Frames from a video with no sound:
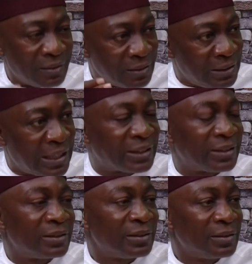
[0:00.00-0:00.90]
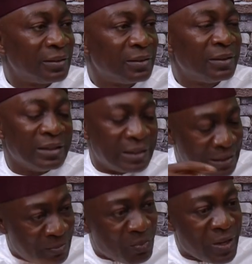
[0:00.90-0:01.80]
yes,
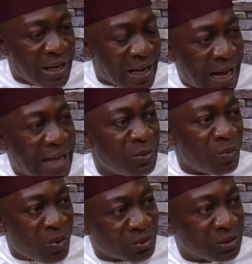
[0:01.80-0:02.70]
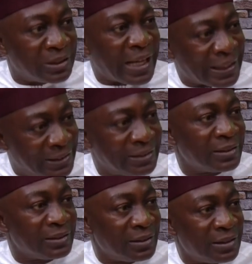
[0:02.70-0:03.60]
we are the ones that
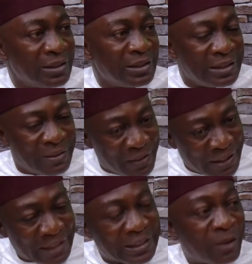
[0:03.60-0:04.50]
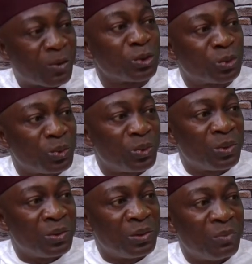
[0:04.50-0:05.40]
they will get across to
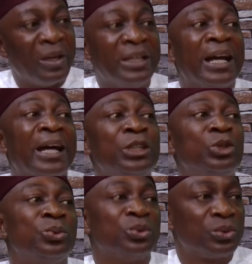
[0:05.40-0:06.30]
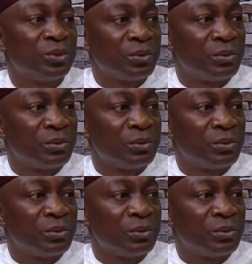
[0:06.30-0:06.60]
when there are issues.